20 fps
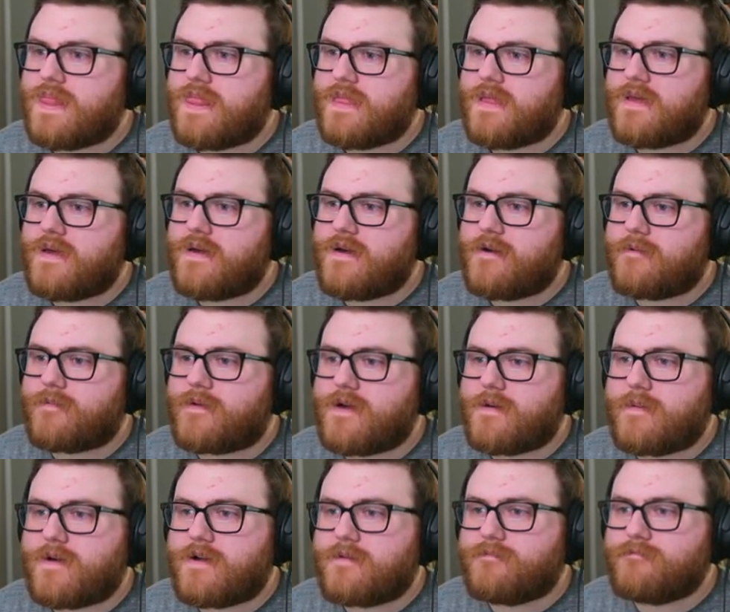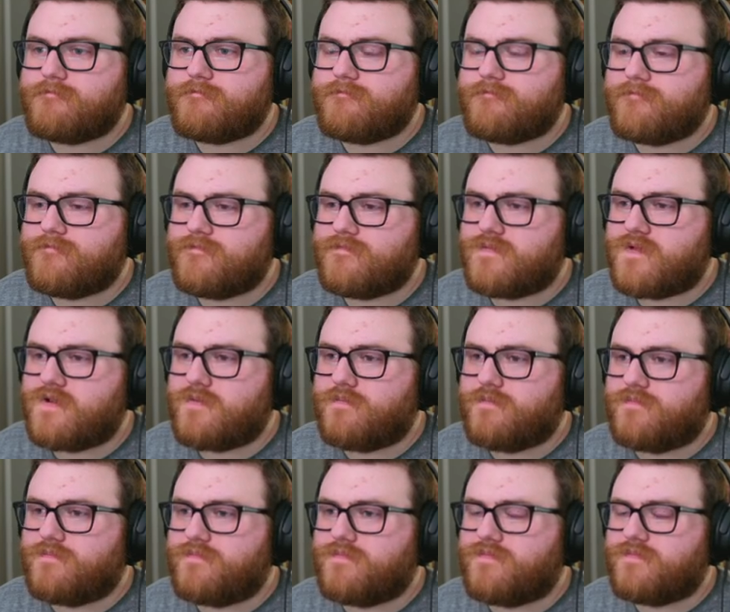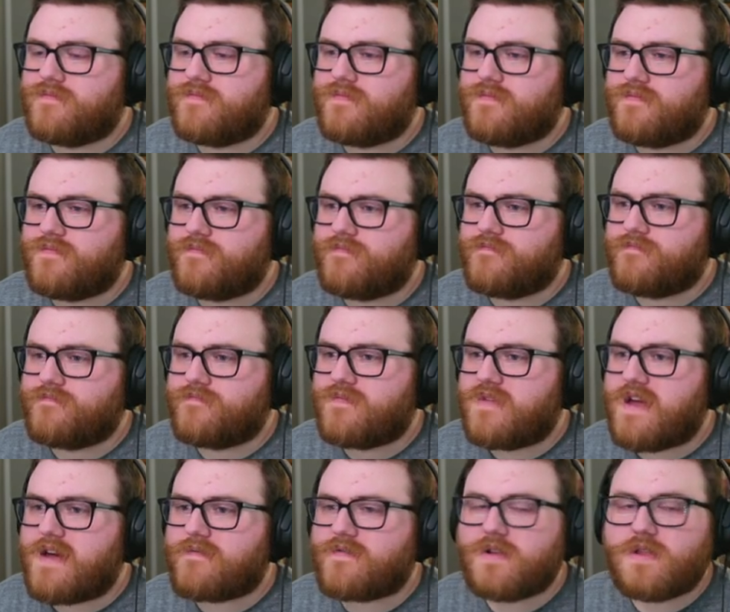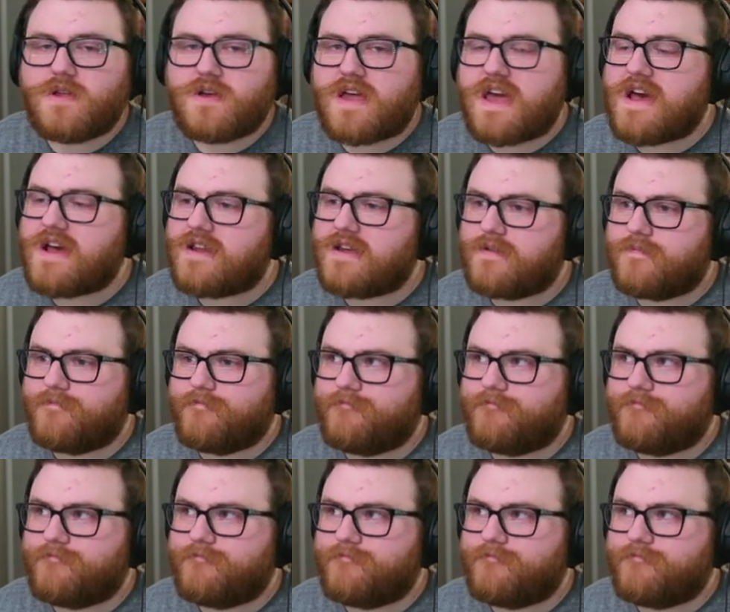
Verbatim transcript: Yep, come on. Oop. I have to look at it